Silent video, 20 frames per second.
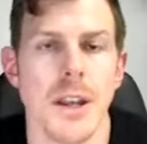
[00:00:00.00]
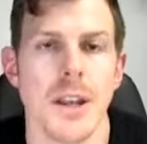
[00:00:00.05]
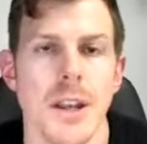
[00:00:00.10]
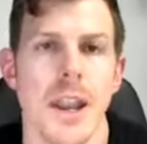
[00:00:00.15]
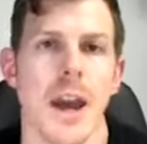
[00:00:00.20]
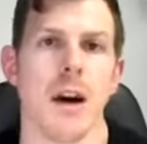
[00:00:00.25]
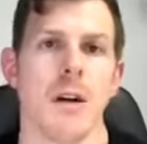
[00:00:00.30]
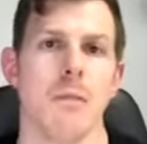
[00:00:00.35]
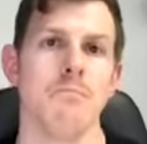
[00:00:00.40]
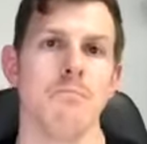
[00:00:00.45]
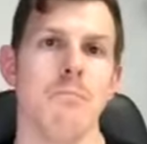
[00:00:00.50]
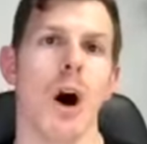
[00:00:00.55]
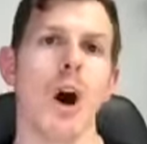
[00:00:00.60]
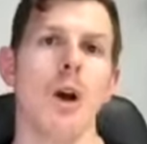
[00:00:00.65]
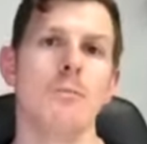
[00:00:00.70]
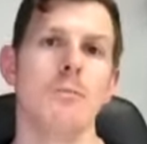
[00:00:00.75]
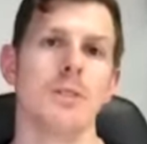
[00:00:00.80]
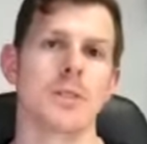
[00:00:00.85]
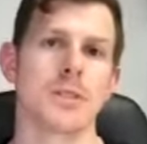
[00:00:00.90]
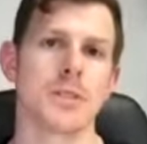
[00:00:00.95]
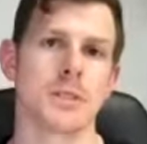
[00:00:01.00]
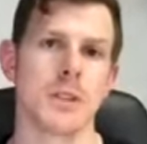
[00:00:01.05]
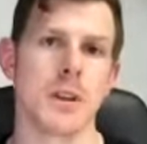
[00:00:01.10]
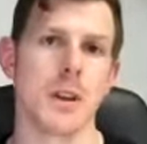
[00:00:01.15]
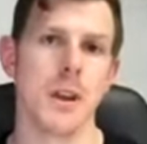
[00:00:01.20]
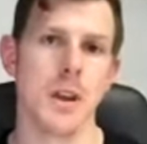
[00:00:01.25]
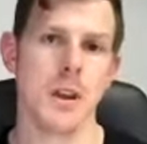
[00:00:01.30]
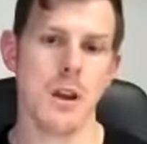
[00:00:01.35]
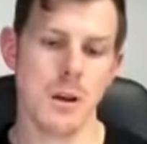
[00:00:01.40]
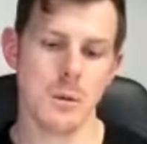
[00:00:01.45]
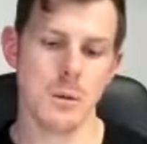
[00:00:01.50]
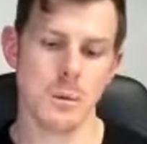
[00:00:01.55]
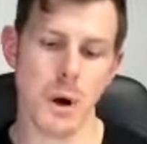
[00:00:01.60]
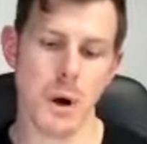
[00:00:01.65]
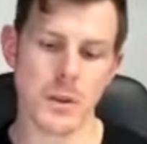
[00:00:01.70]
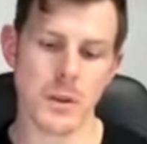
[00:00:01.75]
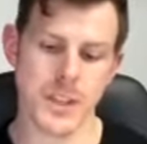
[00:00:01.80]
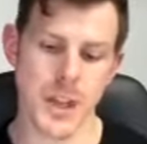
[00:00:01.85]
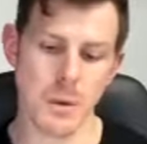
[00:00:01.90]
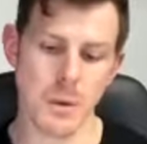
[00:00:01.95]
Now, moments,
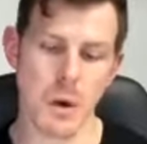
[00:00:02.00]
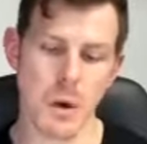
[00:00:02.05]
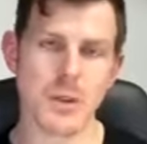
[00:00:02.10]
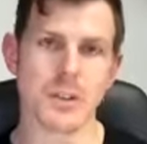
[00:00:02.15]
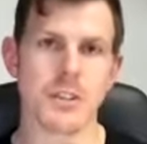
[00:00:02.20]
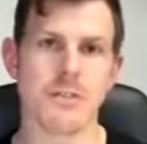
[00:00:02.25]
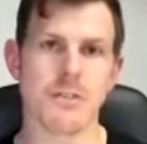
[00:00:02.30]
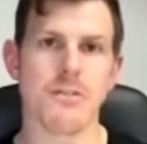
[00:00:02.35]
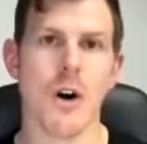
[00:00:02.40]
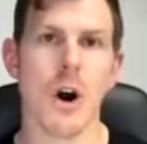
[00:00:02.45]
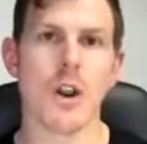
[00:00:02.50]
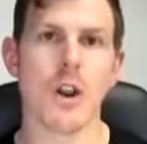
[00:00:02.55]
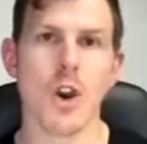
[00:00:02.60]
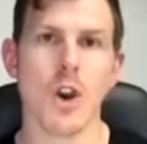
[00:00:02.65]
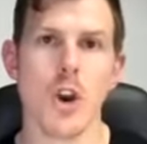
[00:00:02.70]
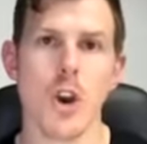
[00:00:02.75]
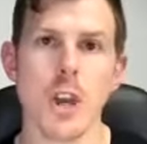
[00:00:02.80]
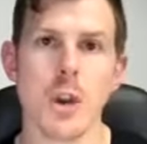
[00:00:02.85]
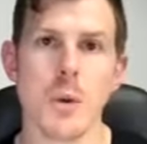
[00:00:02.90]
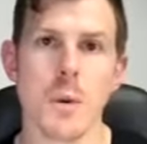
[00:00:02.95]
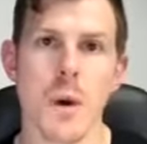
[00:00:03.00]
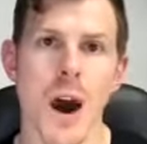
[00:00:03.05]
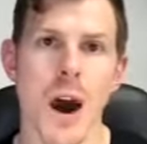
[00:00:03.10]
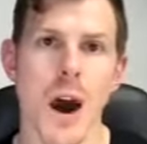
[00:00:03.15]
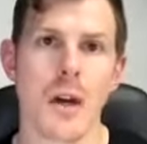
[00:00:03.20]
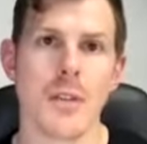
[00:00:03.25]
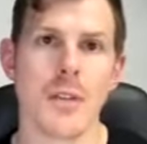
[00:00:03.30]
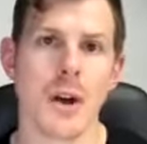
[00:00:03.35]
whilst they won't define who you are,